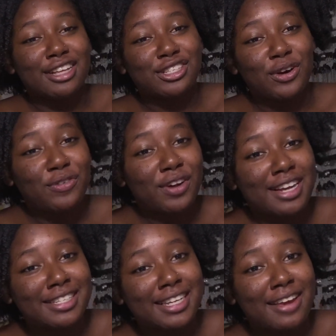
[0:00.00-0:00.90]
Don't
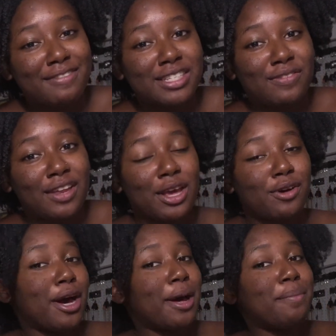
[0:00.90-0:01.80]
forget to give this video
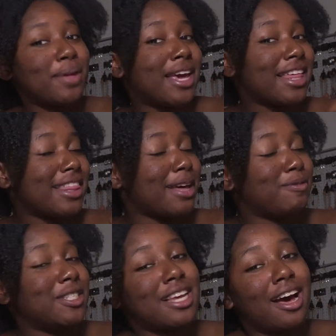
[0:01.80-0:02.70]
a big
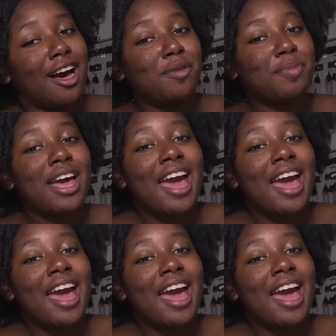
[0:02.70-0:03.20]
thumbs up,